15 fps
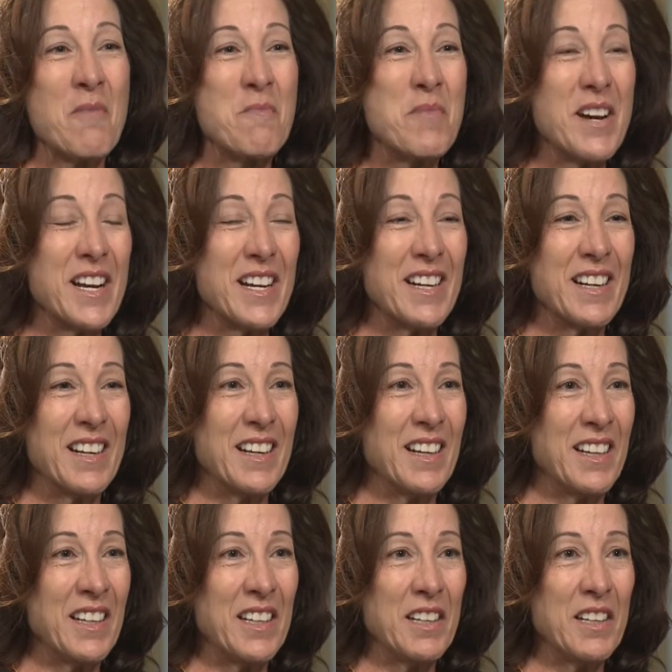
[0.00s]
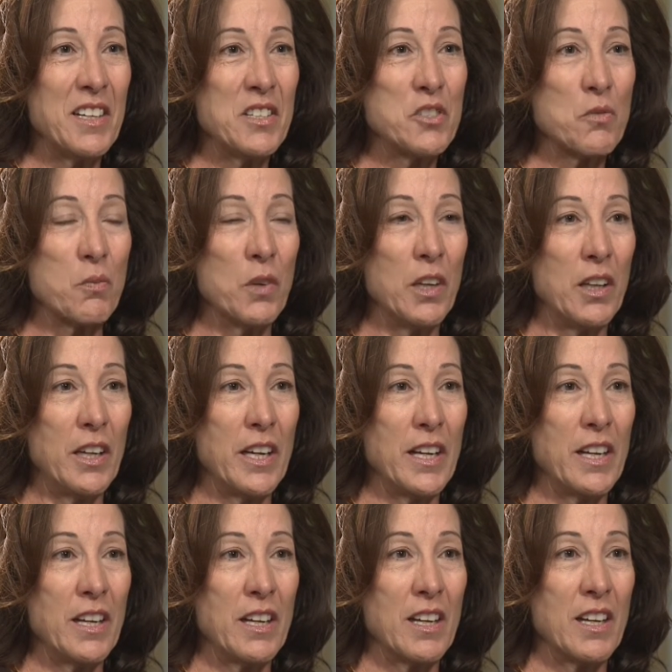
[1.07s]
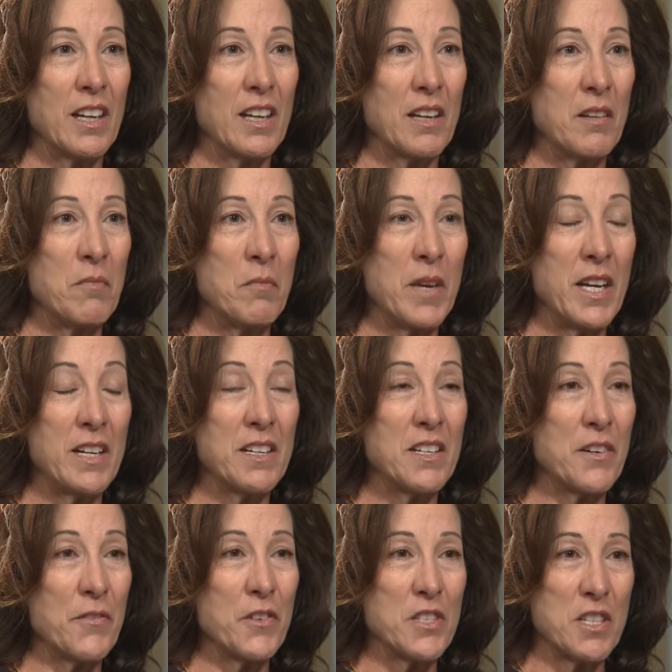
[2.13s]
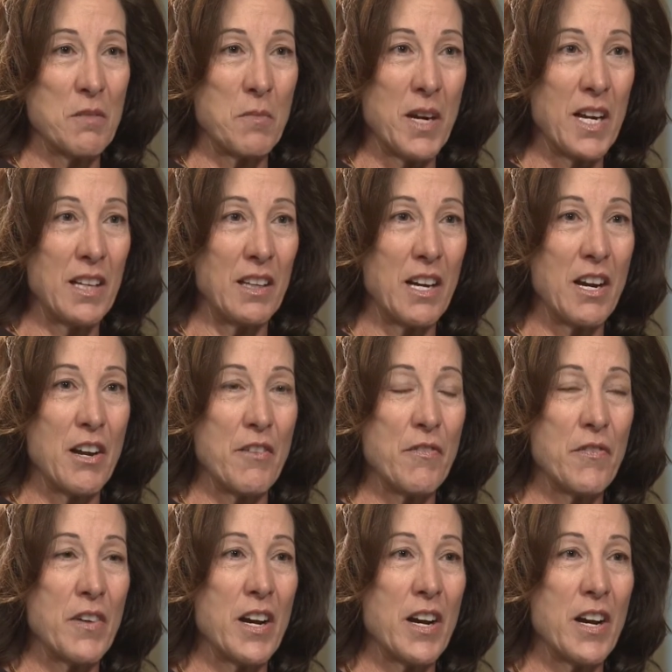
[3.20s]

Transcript: But it's really made a difference in my life.